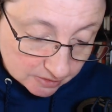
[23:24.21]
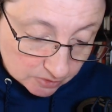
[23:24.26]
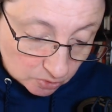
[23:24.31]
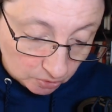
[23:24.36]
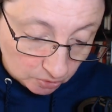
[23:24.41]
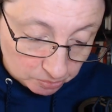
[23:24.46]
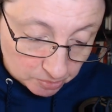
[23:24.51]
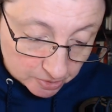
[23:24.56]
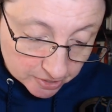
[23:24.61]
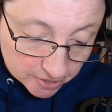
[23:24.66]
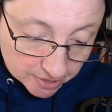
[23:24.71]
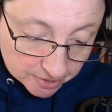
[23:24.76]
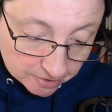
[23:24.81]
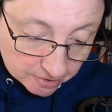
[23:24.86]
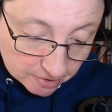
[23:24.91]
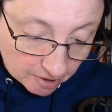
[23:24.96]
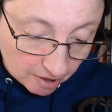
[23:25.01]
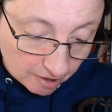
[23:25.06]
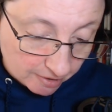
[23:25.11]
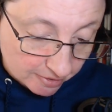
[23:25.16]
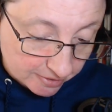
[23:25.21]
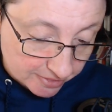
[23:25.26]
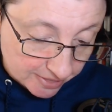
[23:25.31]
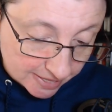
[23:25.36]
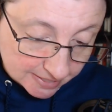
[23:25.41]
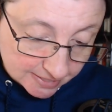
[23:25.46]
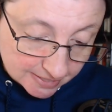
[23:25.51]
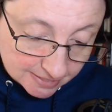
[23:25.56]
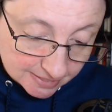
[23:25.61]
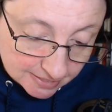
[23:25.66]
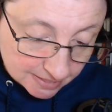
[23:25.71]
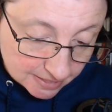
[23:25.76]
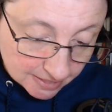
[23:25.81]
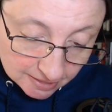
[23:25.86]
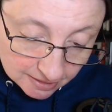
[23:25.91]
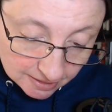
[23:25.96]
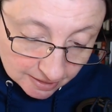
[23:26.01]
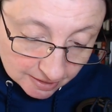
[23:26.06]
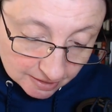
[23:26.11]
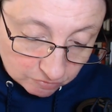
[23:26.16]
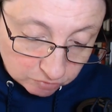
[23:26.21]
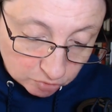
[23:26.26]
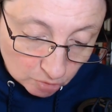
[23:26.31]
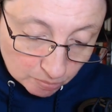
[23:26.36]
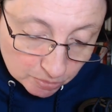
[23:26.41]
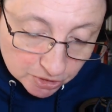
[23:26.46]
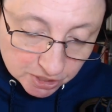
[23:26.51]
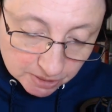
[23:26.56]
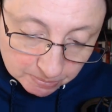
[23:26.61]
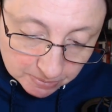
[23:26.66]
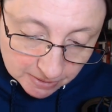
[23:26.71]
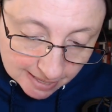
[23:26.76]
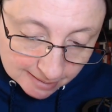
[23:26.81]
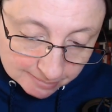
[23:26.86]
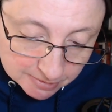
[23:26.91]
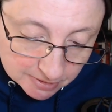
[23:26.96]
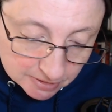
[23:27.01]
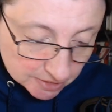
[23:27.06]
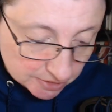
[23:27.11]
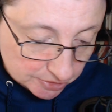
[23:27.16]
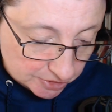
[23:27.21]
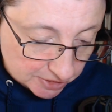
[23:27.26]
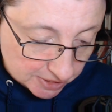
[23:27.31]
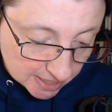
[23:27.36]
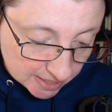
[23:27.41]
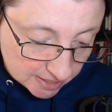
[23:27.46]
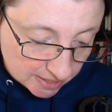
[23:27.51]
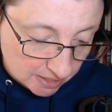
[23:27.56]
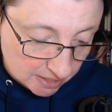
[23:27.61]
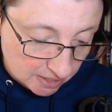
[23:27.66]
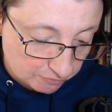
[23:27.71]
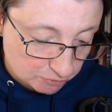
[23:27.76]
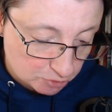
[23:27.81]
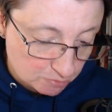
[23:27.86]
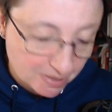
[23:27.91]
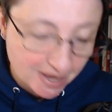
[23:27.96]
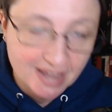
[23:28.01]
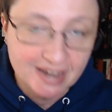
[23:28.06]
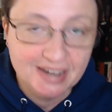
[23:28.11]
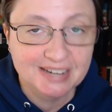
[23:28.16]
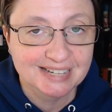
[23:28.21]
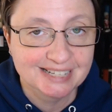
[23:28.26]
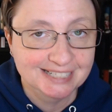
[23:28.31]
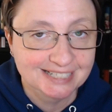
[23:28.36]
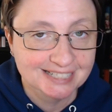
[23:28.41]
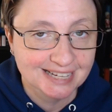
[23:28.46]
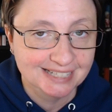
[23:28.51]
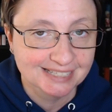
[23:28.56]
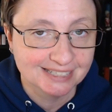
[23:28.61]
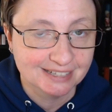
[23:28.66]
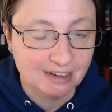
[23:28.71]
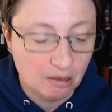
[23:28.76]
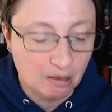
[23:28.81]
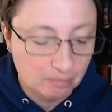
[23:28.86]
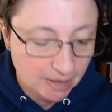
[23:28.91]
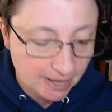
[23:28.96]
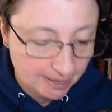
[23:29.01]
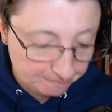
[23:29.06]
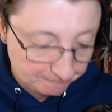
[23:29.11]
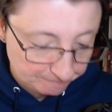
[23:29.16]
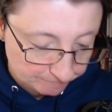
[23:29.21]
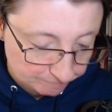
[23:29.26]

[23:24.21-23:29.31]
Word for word: told with utter authenticity and a former ship captain's understanding of dramatic, intense combat.